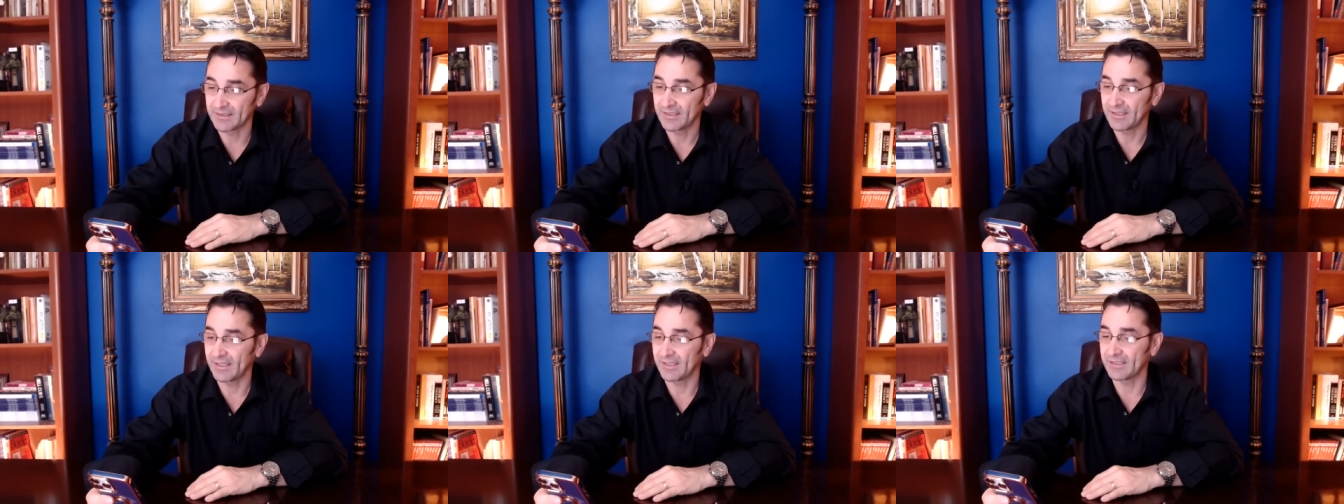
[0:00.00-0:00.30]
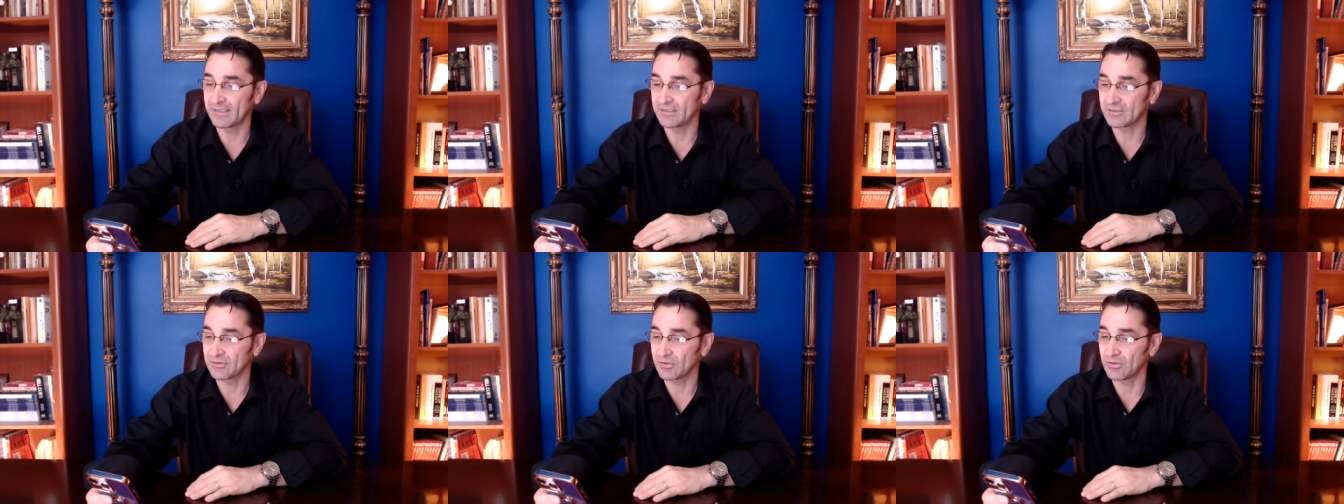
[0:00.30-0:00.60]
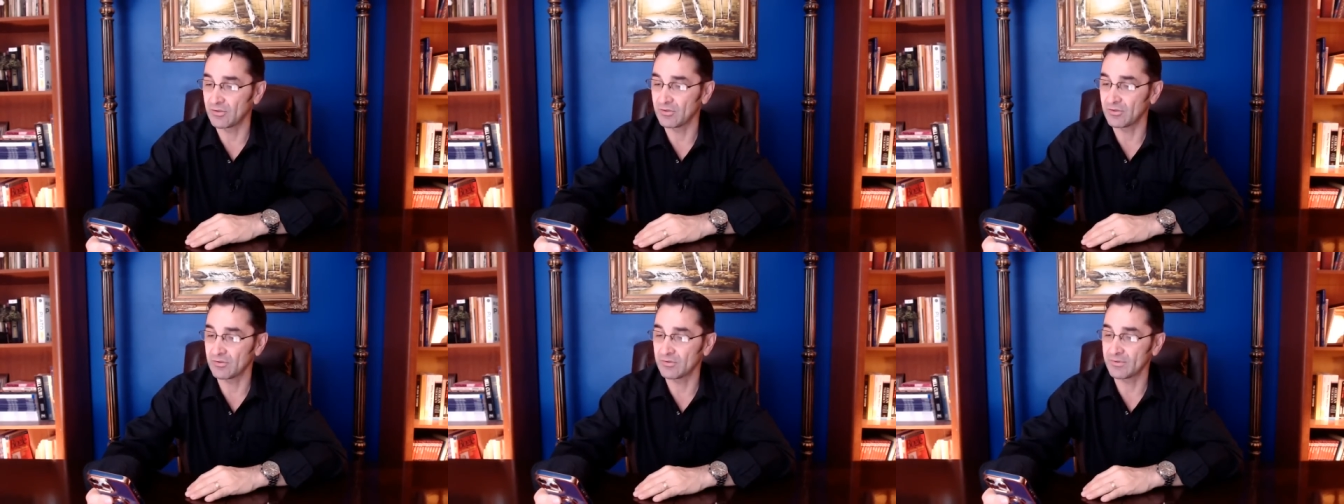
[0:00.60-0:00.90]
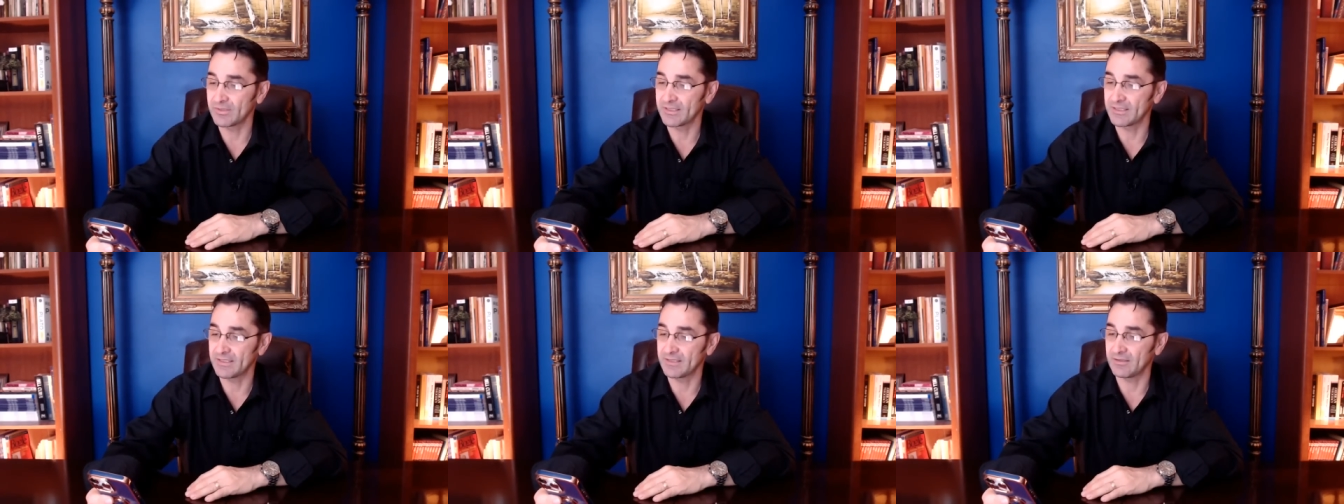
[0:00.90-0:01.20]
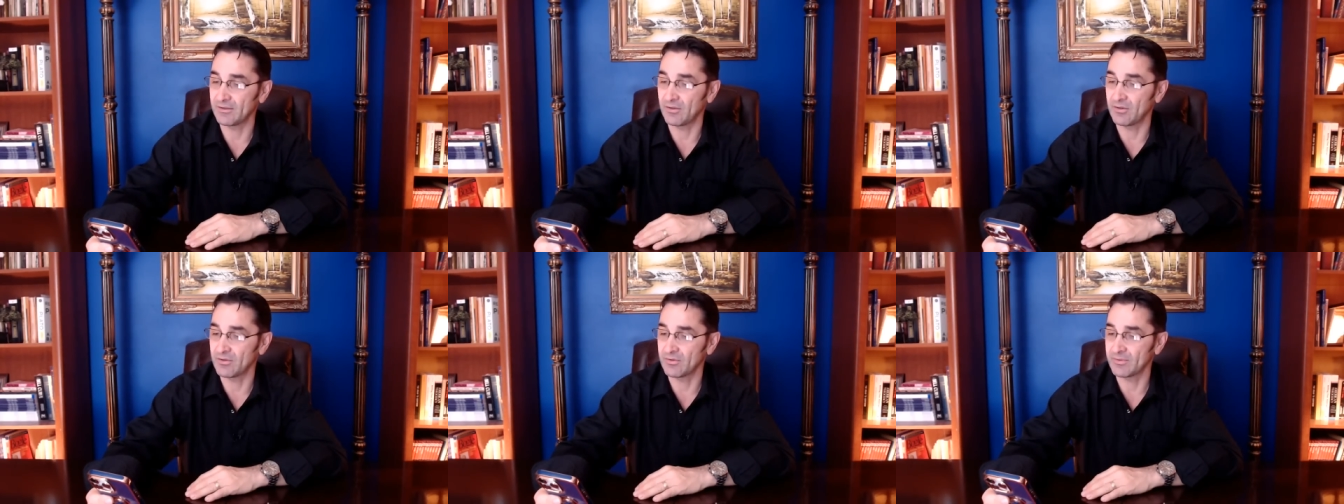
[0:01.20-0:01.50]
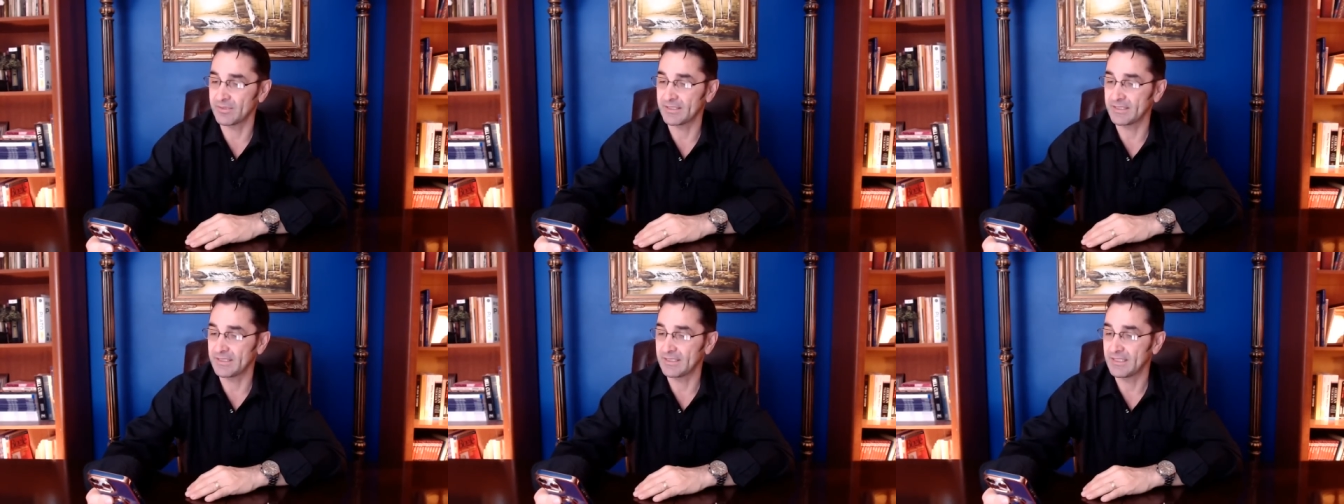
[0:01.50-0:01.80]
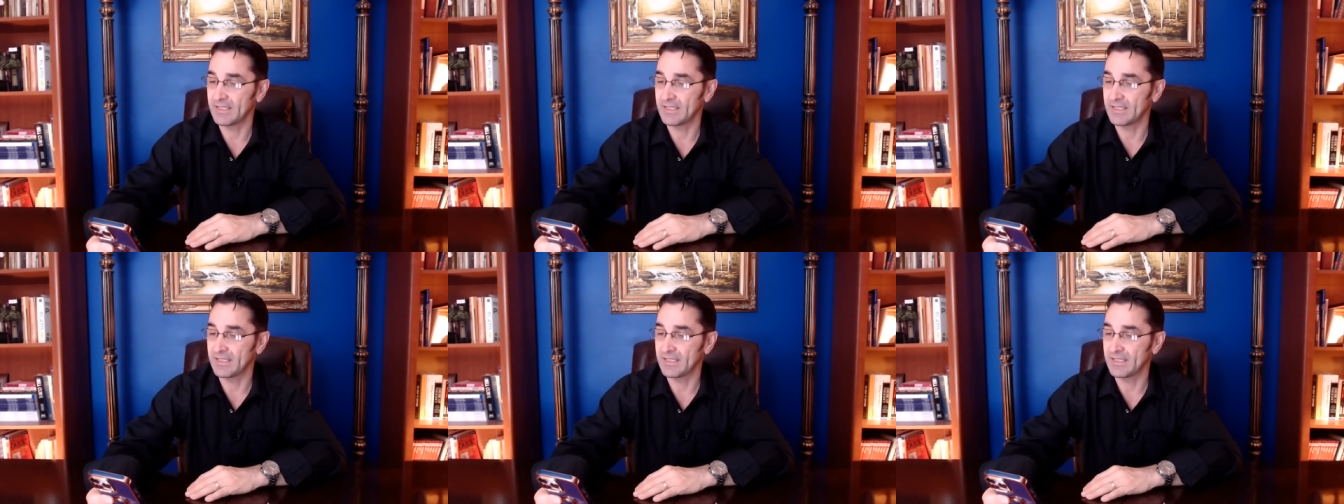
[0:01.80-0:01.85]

and he's already already